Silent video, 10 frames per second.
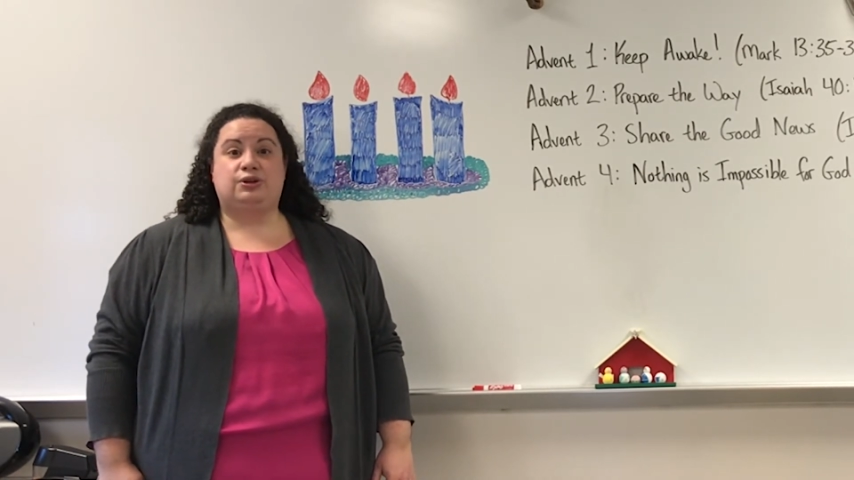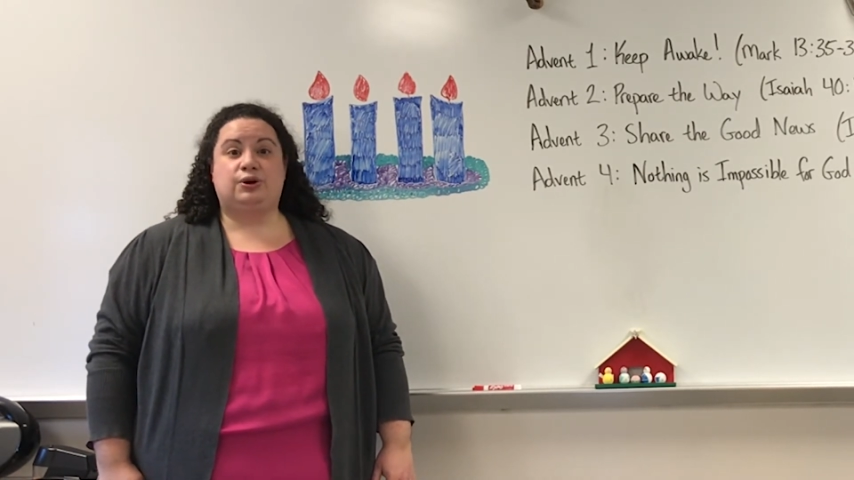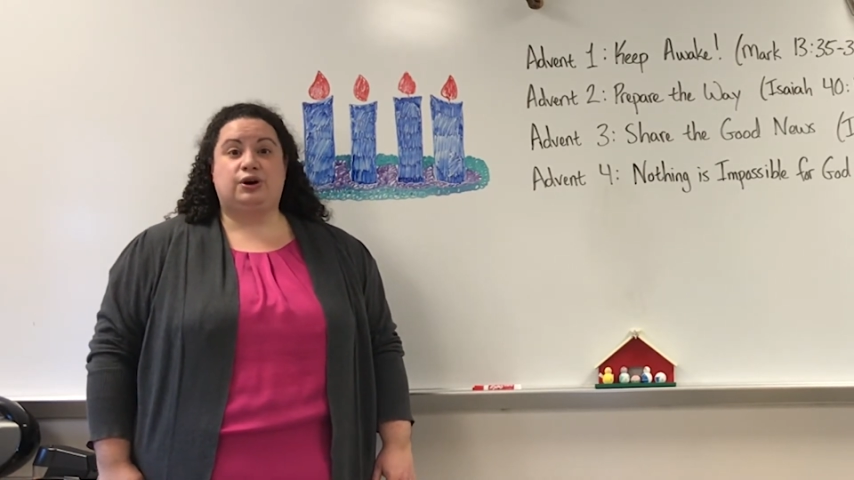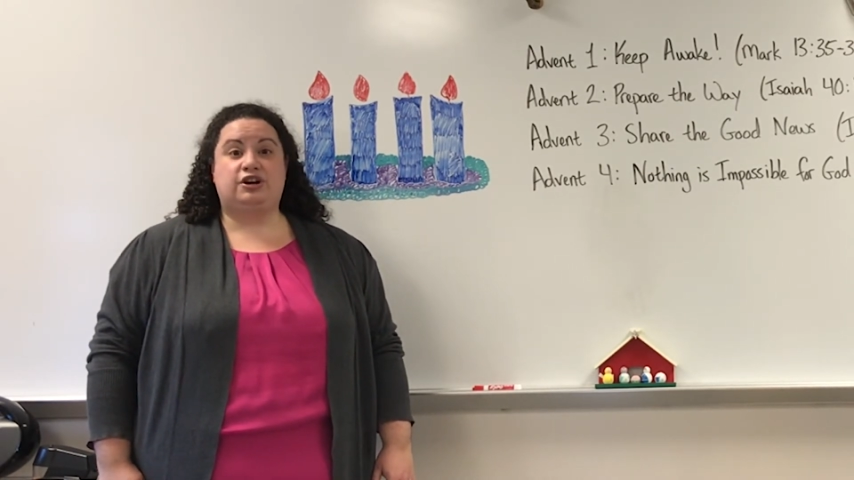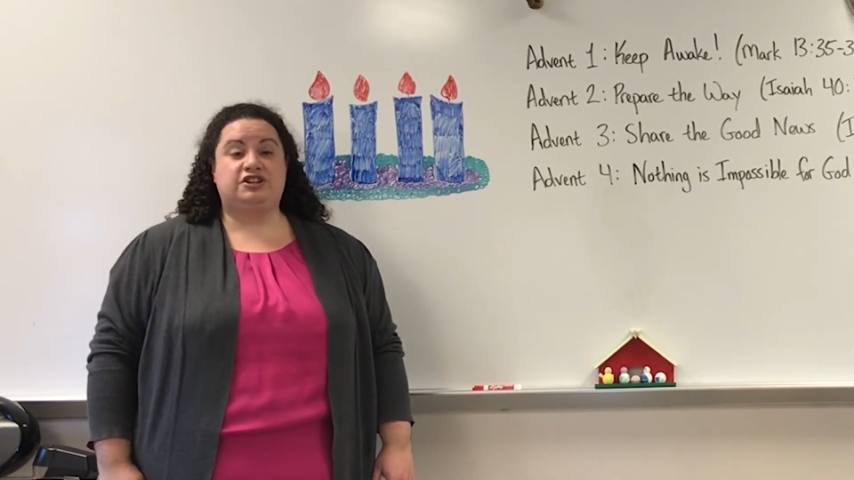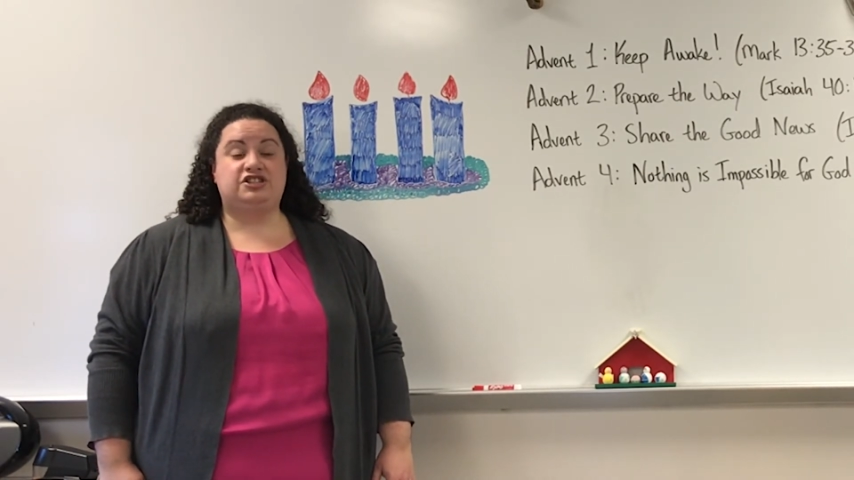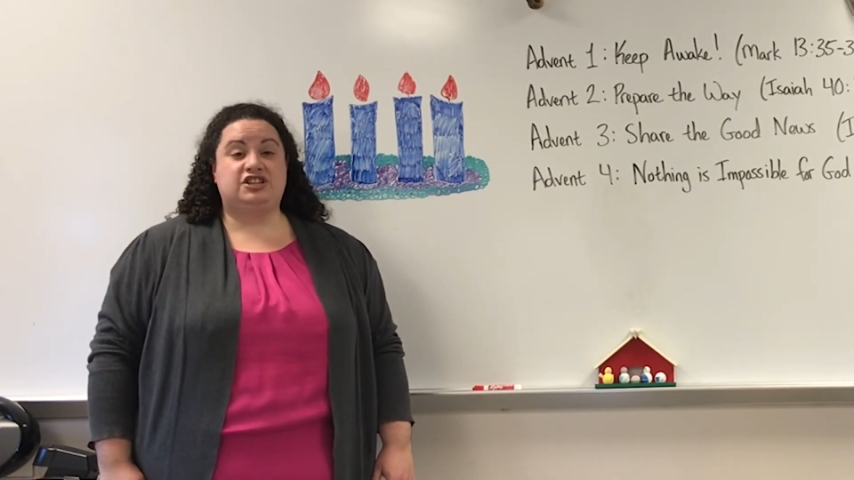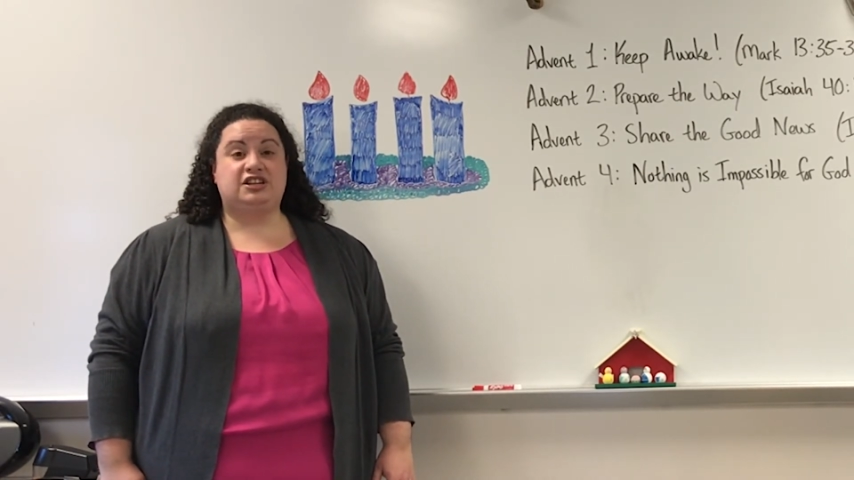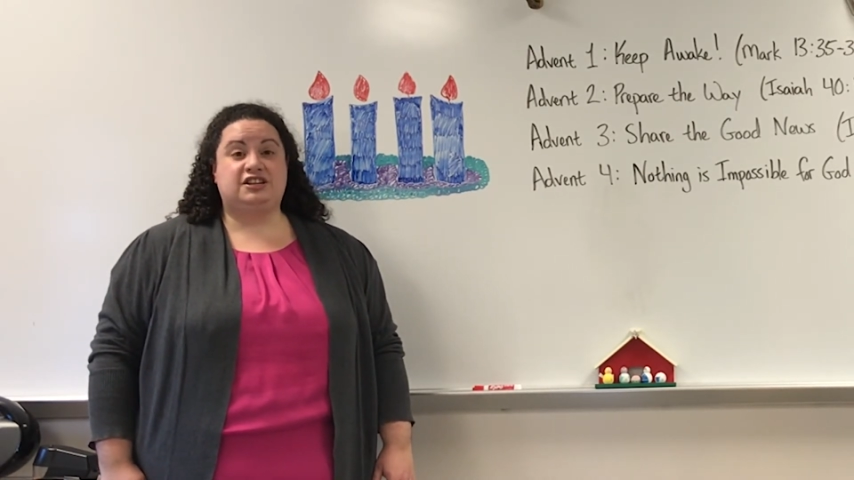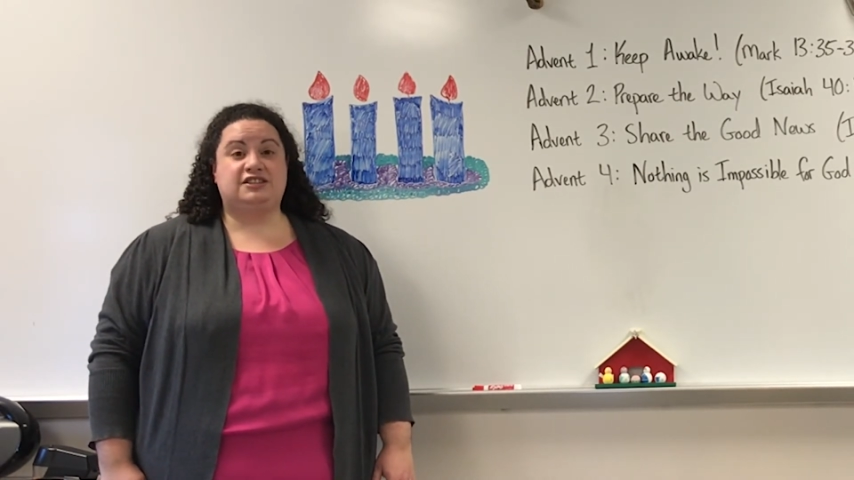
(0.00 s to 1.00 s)
Lord
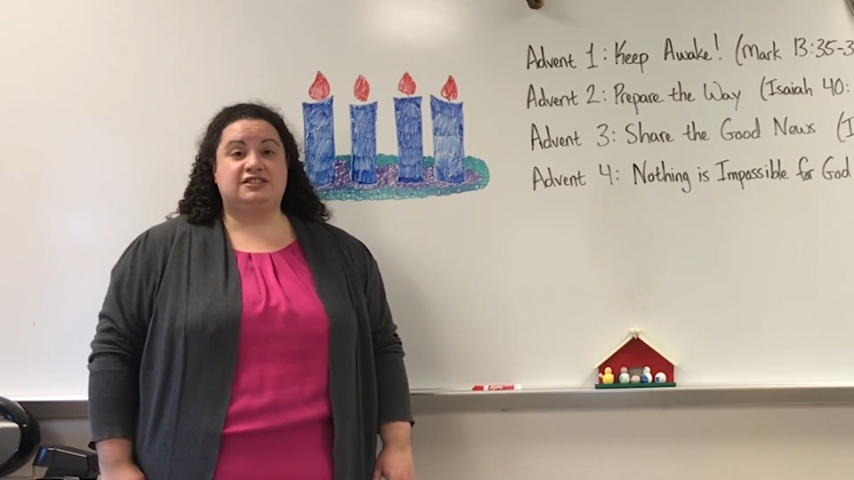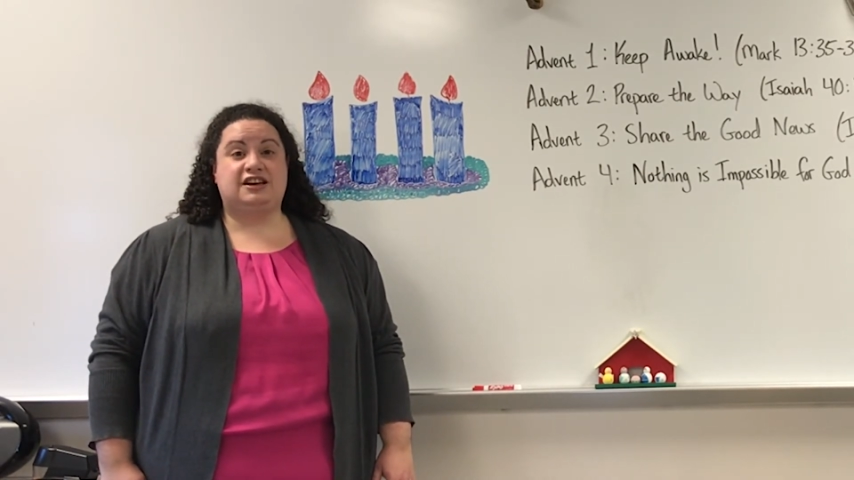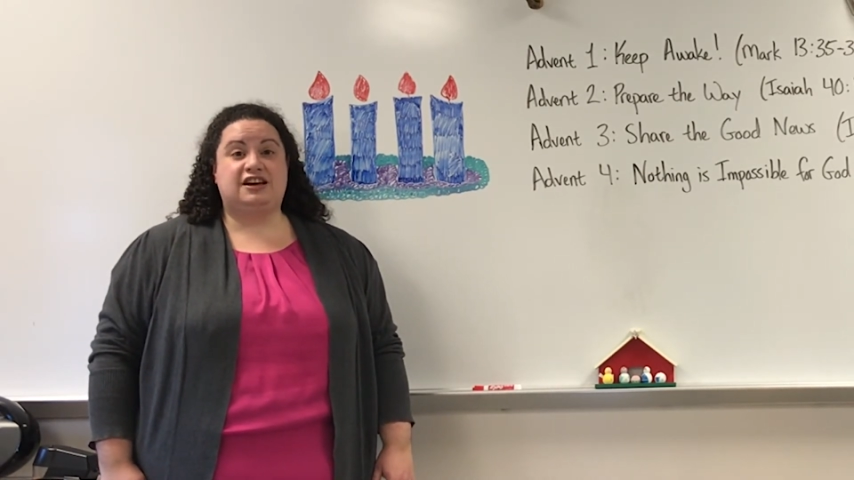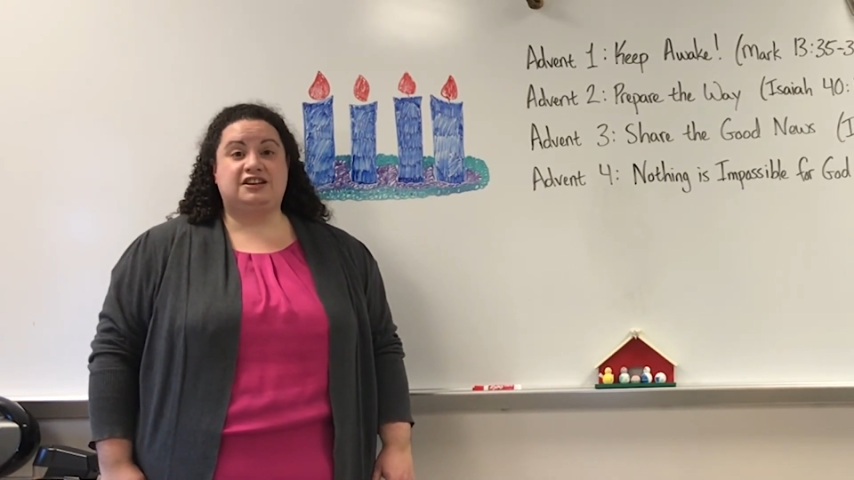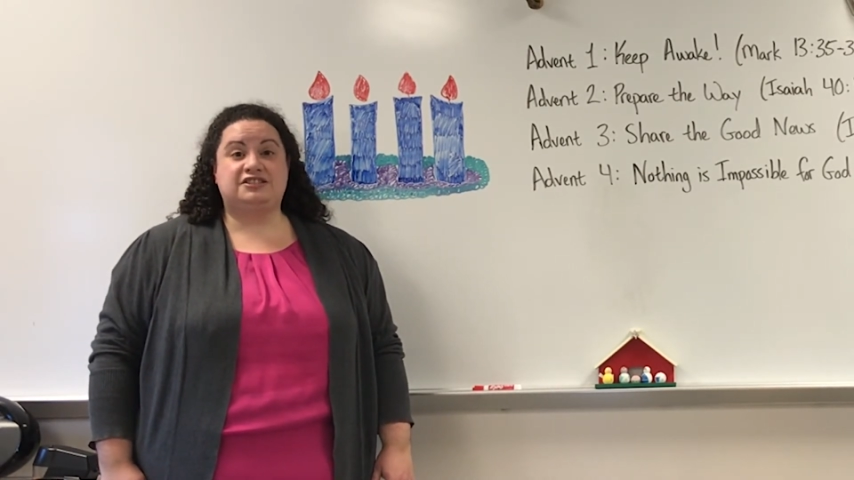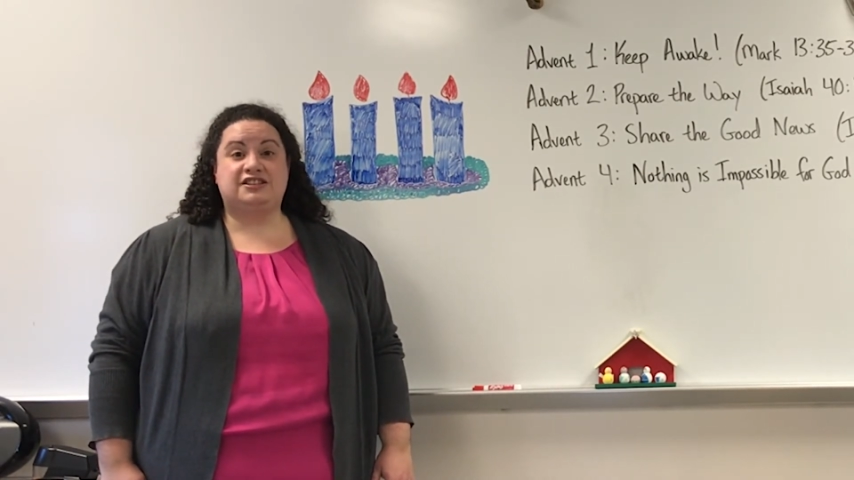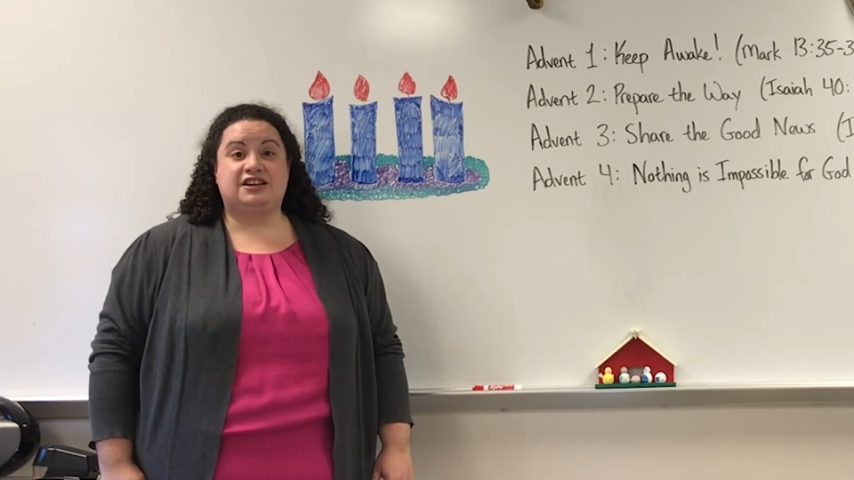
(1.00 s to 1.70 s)
Jesus